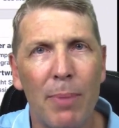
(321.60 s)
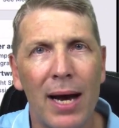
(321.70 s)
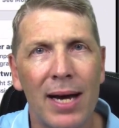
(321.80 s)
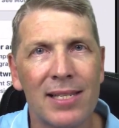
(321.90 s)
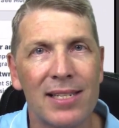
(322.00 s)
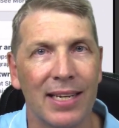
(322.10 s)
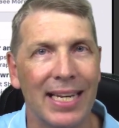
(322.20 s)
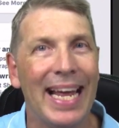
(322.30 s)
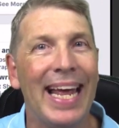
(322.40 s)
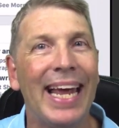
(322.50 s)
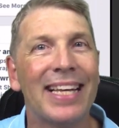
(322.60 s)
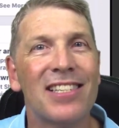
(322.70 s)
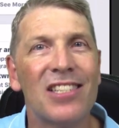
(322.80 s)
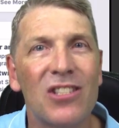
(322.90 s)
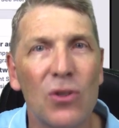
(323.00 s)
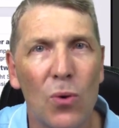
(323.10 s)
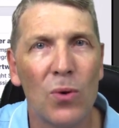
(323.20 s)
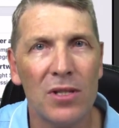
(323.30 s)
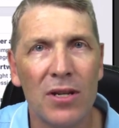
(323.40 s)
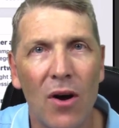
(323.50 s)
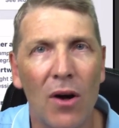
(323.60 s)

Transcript: past it, it stores it